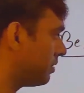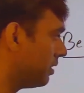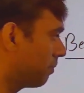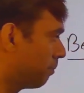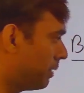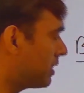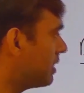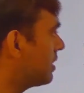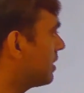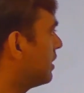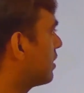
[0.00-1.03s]

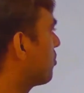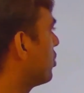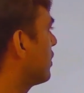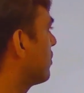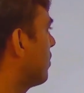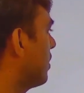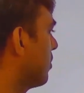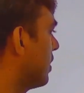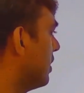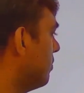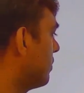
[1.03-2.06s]
Bessel's interpolation
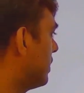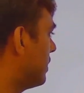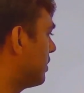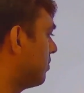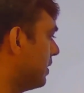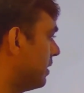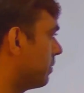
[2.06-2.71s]
formula? Just we